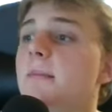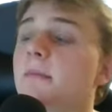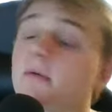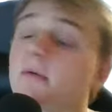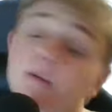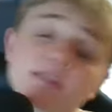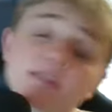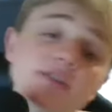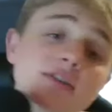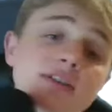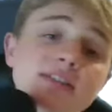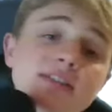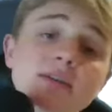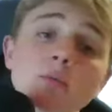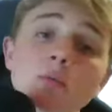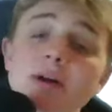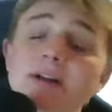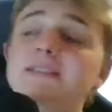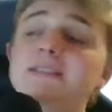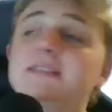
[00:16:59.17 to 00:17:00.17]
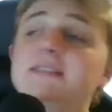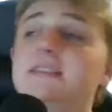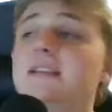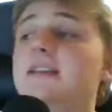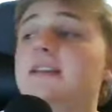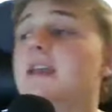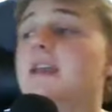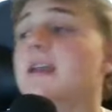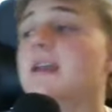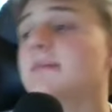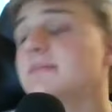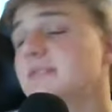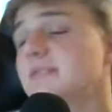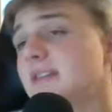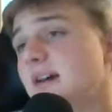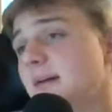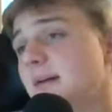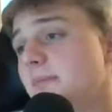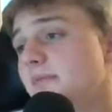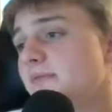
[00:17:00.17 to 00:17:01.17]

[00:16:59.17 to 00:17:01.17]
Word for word: But let's look at some Wednesday games um,